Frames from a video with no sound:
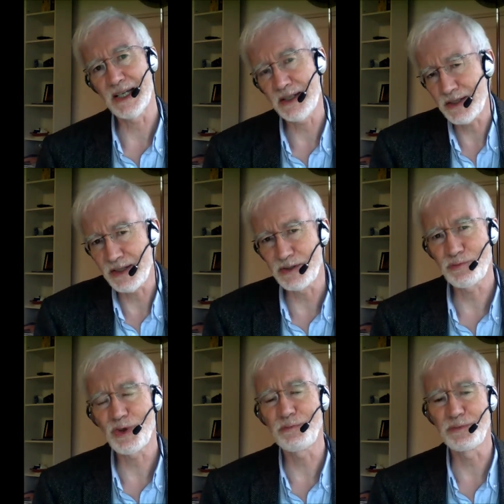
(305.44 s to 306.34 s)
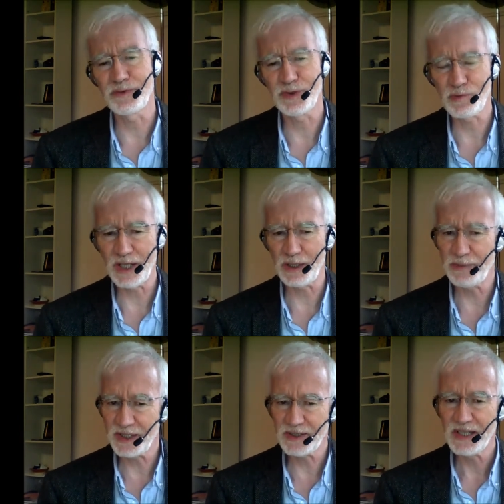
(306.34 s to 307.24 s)
kinds of problems as well,
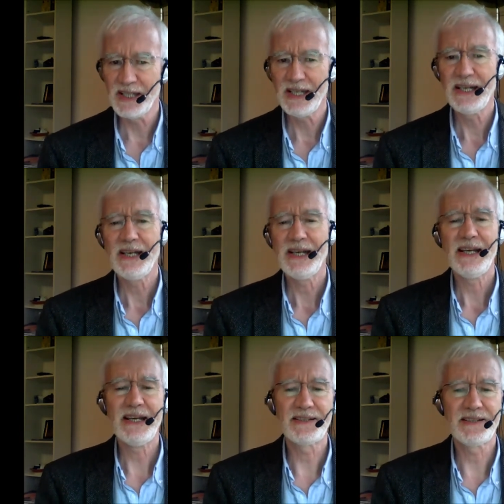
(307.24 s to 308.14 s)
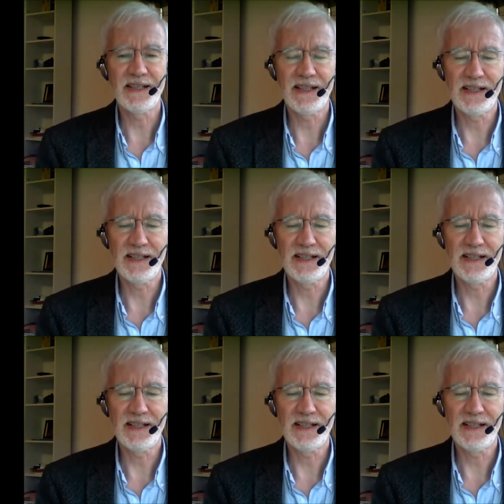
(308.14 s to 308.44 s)
but it's